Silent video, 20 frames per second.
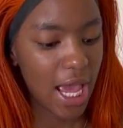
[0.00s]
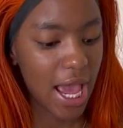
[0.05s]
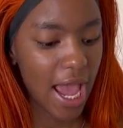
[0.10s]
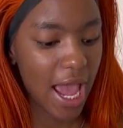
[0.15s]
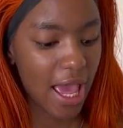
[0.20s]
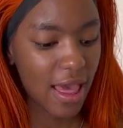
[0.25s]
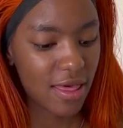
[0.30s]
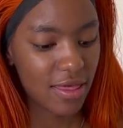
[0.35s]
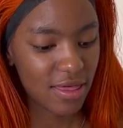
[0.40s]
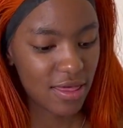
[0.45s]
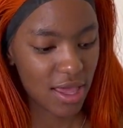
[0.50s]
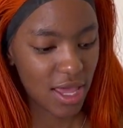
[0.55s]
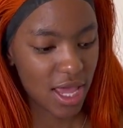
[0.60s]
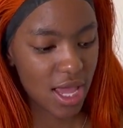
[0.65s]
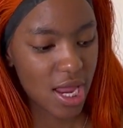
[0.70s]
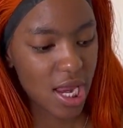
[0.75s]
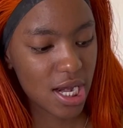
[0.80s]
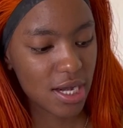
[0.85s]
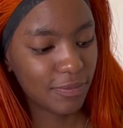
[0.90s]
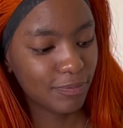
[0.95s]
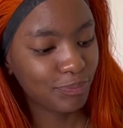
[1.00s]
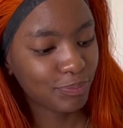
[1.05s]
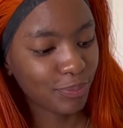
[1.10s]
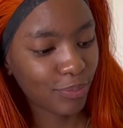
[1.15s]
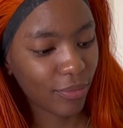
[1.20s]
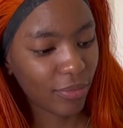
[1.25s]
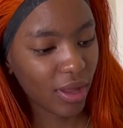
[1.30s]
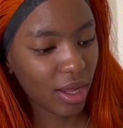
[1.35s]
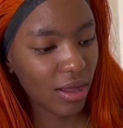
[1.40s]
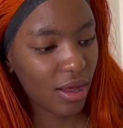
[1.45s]
and then
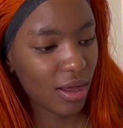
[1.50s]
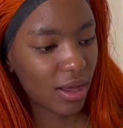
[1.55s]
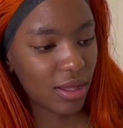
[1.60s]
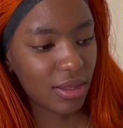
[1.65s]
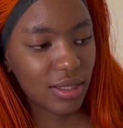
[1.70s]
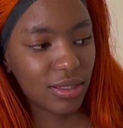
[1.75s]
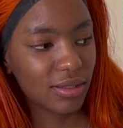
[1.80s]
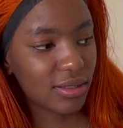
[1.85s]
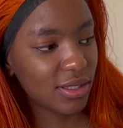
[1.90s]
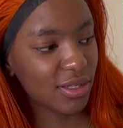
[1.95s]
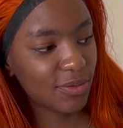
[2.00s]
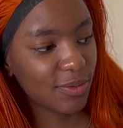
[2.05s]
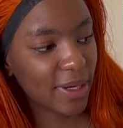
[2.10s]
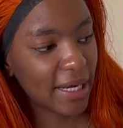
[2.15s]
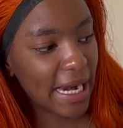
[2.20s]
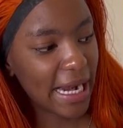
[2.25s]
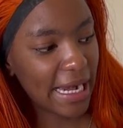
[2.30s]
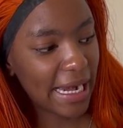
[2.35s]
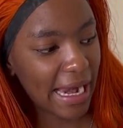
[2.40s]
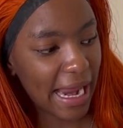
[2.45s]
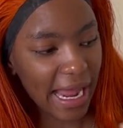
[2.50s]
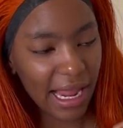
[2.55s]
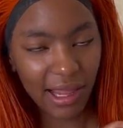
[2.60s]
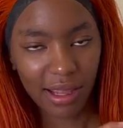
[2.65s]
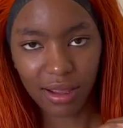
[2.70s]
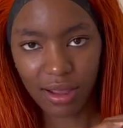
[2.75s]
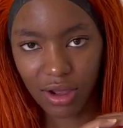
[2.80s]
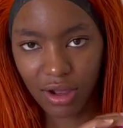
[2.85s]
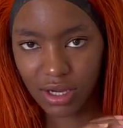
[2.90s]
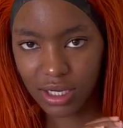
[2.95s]
yeah this is what i
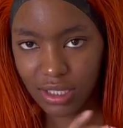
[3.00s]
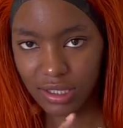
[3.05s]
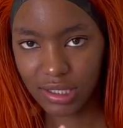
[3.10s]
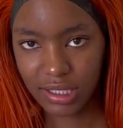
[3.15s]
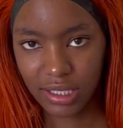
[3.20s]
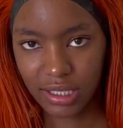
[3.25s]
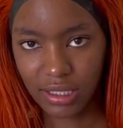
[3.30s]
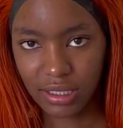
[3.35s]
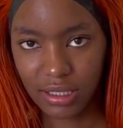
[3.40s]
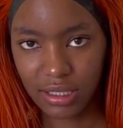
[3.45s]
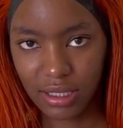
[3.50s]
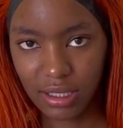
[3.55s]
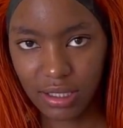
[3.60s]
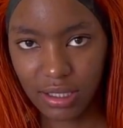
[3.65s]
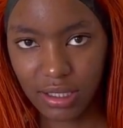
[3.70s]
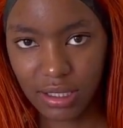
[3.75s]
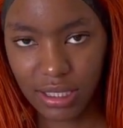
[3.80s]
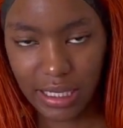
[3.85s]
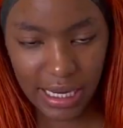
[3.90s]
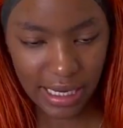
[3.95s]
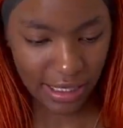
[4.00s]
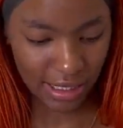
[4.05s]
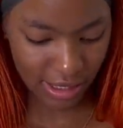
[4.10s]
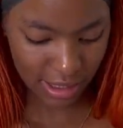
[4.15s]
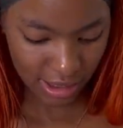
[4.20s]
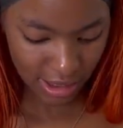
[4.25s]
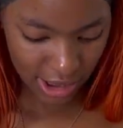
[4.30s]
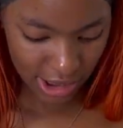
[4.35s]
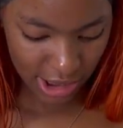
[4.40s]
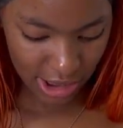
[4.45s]
like honestly
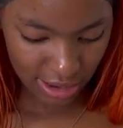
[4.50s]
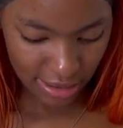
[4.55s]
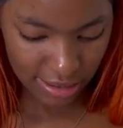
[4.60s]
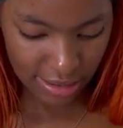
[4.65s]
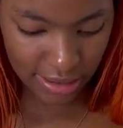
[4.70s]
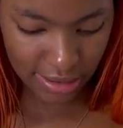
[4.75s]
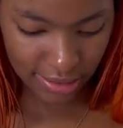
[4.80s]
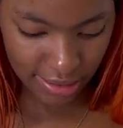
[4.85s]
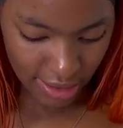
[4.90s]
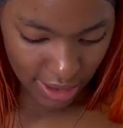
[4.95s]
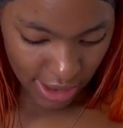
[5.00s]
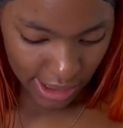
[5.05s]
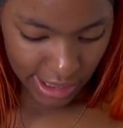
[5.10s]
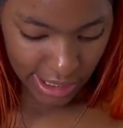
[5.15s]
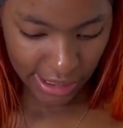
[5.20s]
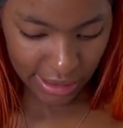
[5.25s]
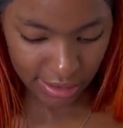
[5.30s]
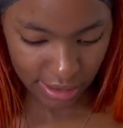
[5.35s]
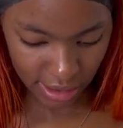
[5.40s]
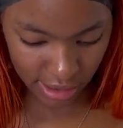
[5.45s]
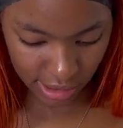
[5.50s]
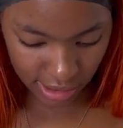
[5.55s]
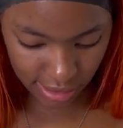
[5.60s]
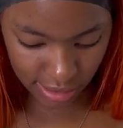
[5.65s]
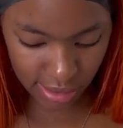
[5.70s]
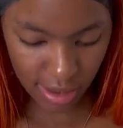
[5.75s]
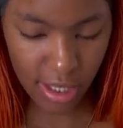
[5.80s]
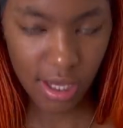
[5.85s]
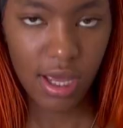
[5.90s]
like it just sits here like this